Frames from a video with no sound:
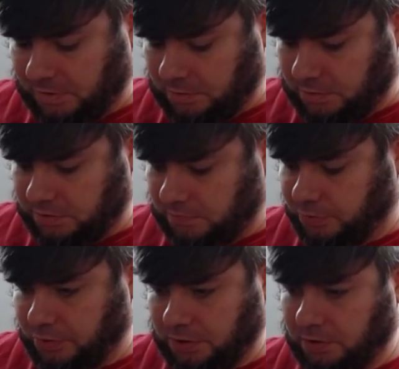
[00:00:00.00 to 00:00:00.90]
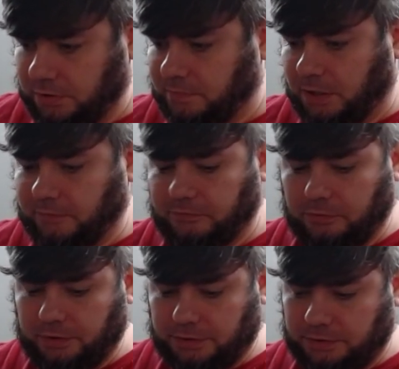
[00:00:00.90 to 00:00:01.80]
This is a pretty good spot
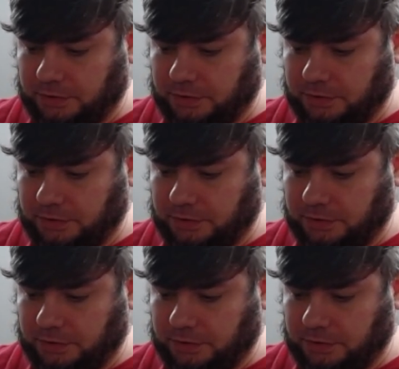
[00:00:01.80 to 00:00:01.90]
for it.